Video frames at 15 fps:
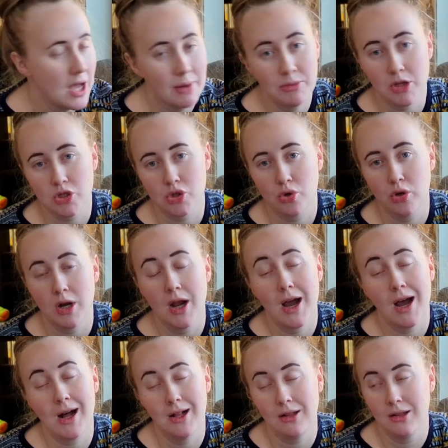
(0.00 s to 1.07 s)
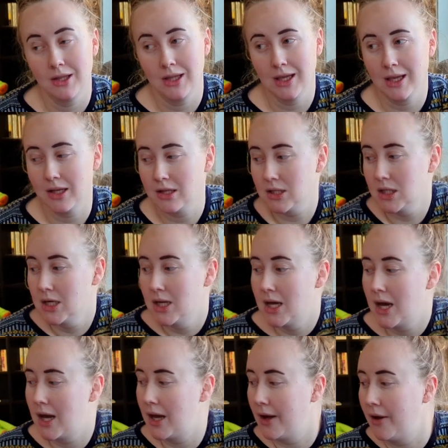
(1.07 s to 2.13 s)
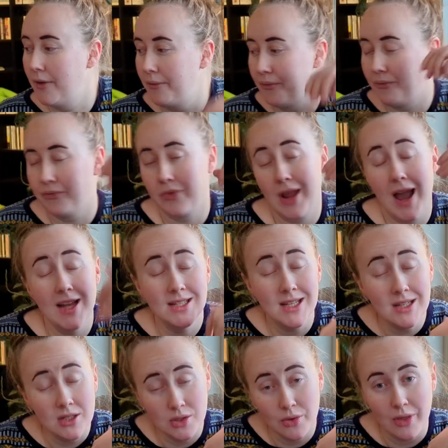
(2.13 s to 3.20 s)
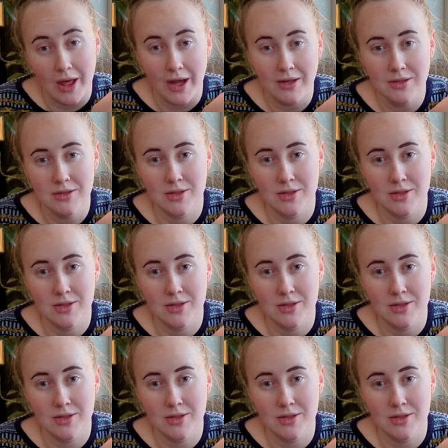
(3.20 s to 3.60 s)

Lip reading: I'm not sure. I'll link it. I did do that